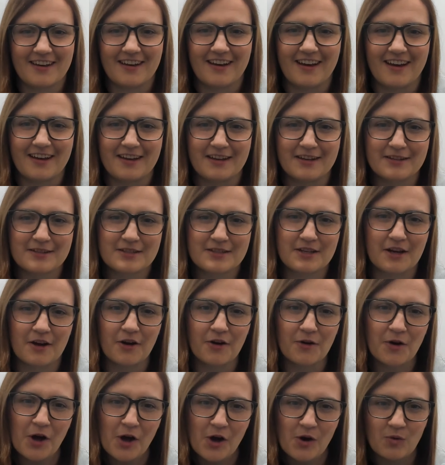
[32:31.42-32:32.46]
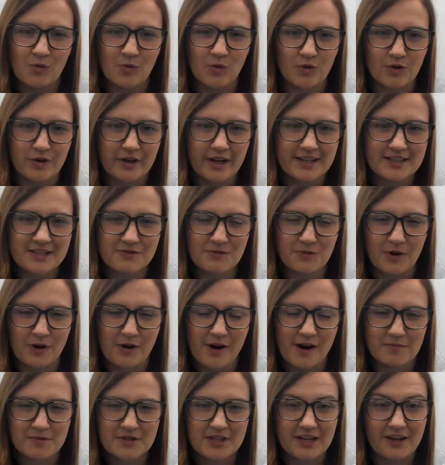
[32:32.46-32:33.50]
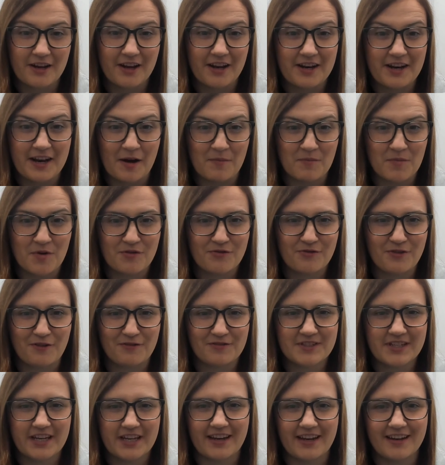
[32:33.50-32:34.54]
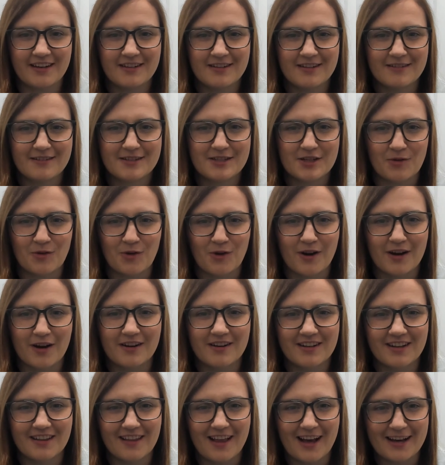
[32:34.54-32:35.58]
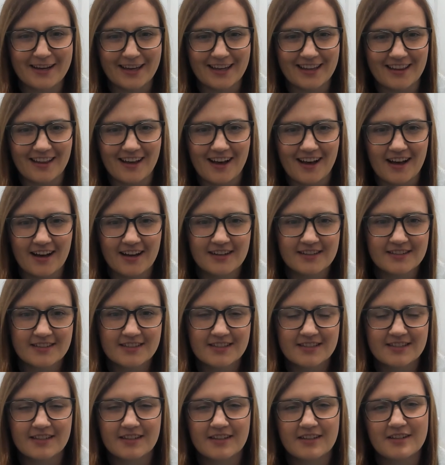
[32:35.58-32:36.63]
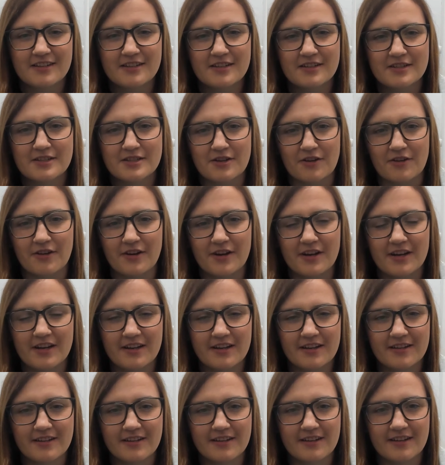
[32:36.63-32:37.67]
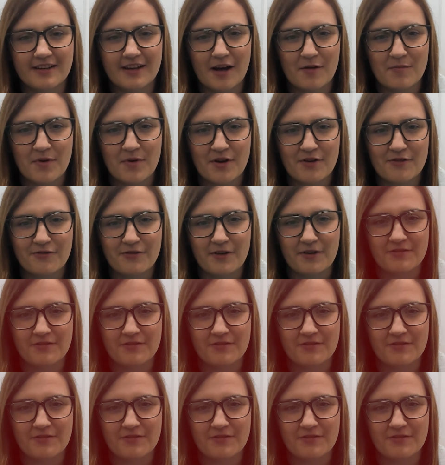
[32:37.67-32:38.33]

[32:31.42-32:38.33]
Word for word: okay, so we'll get to, we're up to number fifteen. So we're lucky last. So number